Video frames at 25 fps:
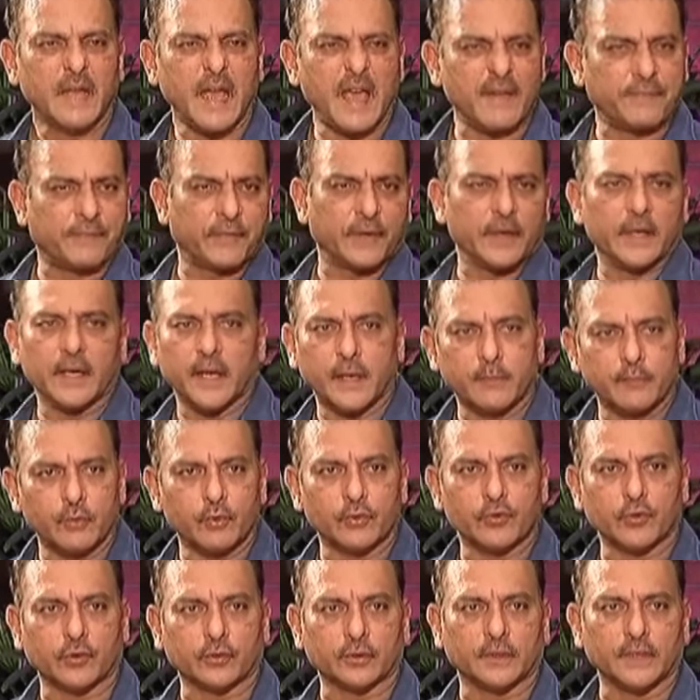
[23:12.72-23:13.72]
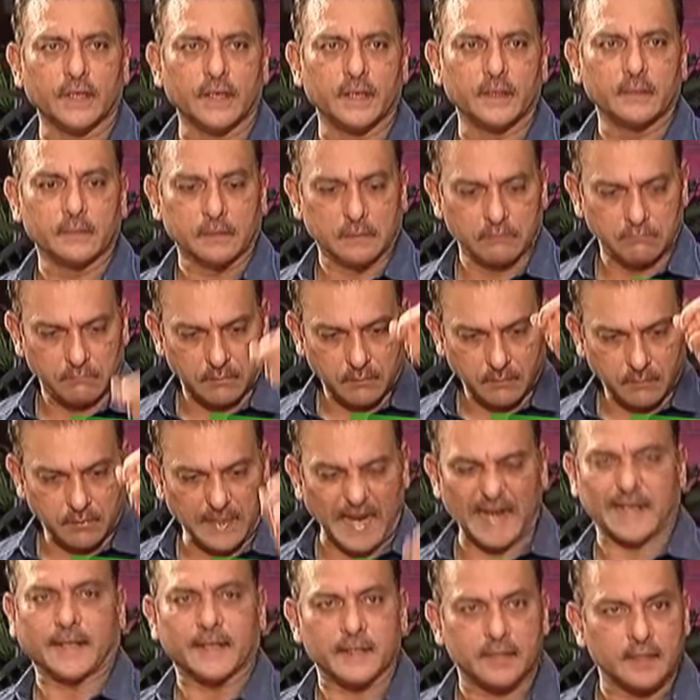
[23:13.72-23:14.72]
Every name you took there,
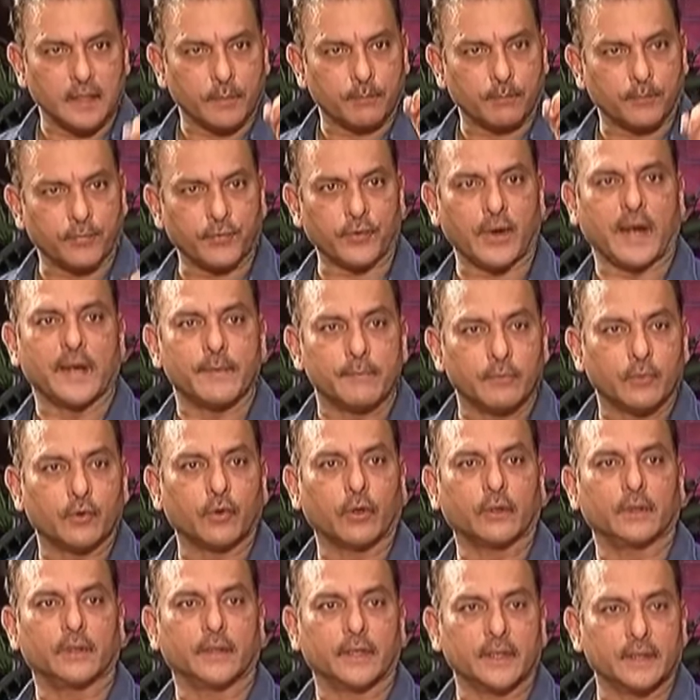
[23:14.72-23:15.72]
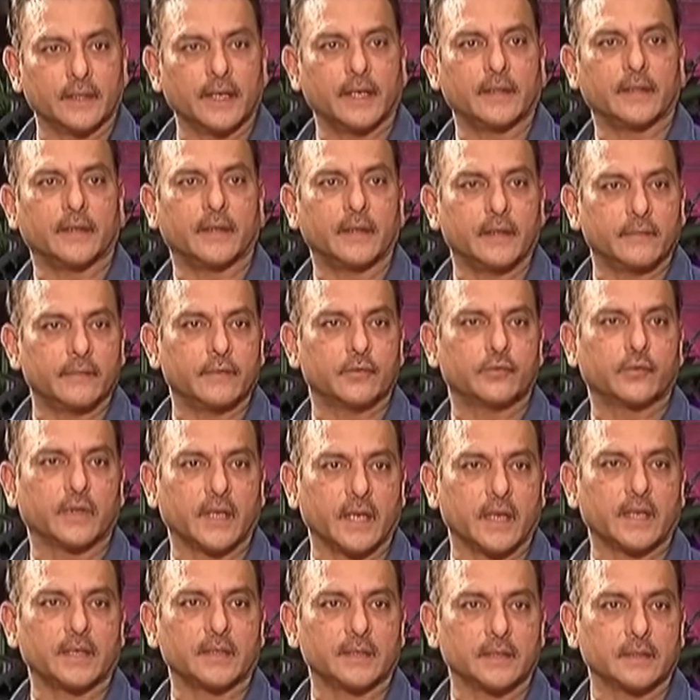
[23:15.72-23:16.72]
that is the prime quality that
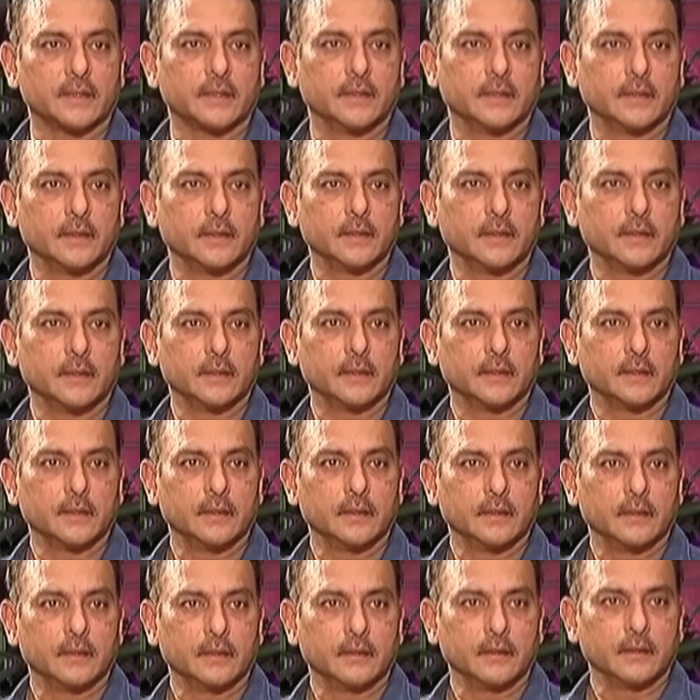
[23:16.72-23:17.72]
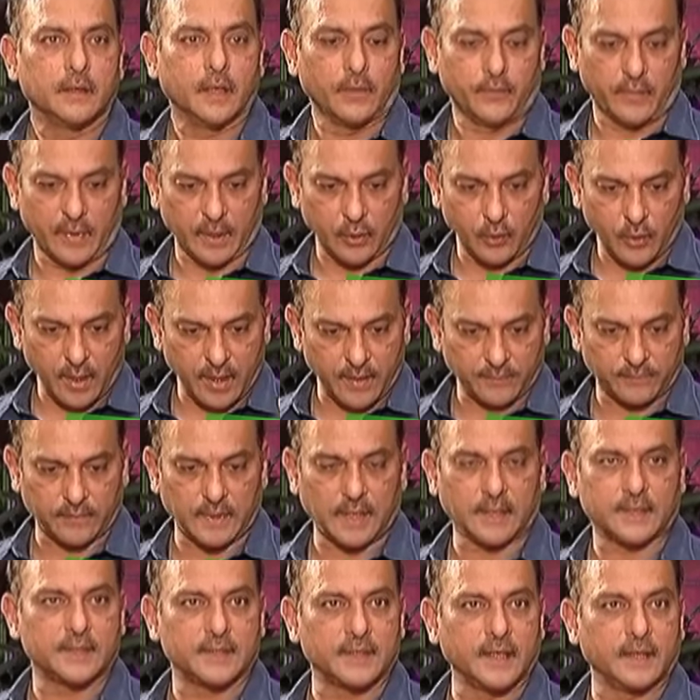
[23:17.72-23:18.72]
individual has. And when you have
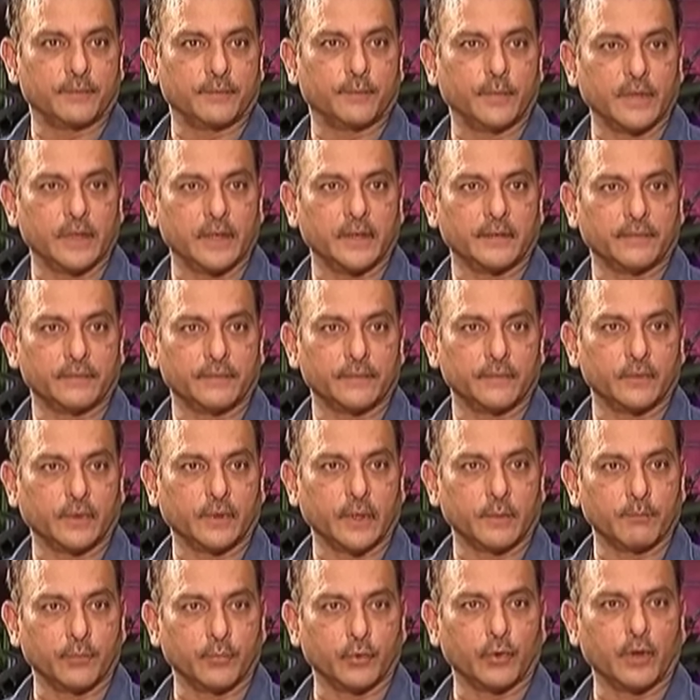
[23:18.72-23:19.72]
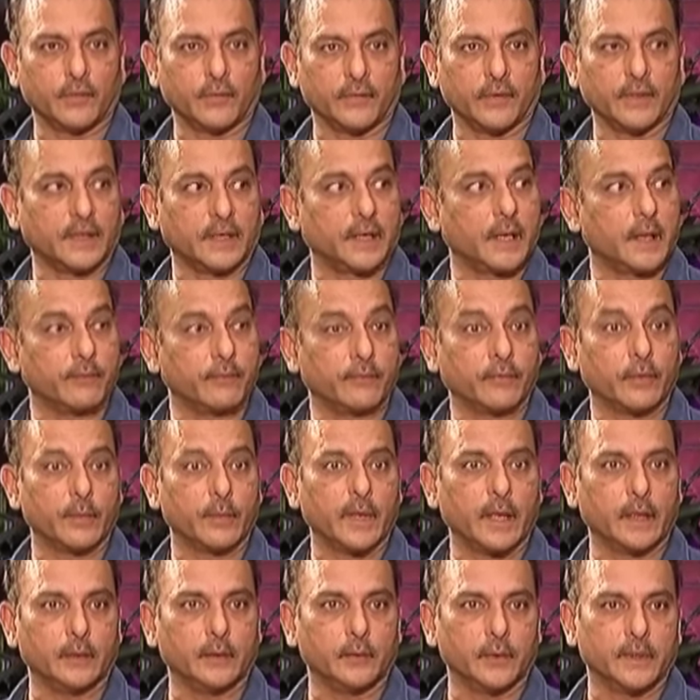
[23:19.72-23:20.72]
that self-belief, you can pull off a game
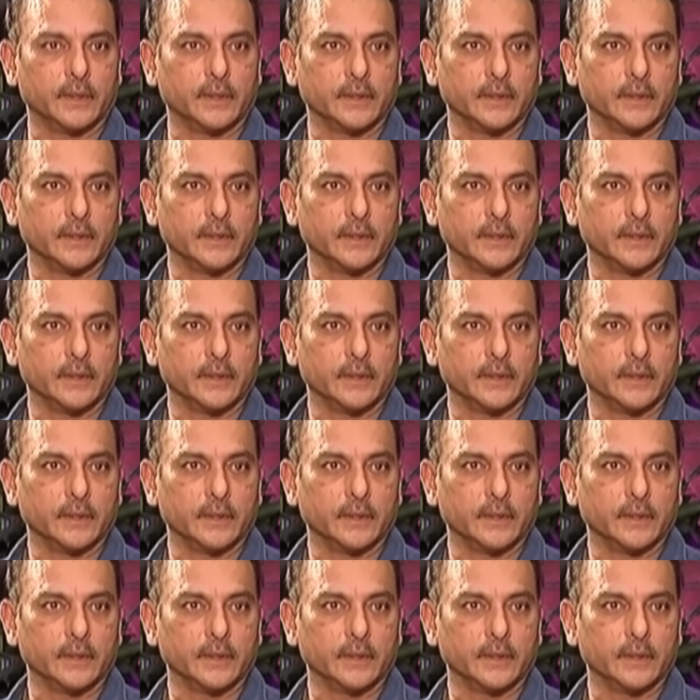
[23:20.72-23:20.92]
from anywhere.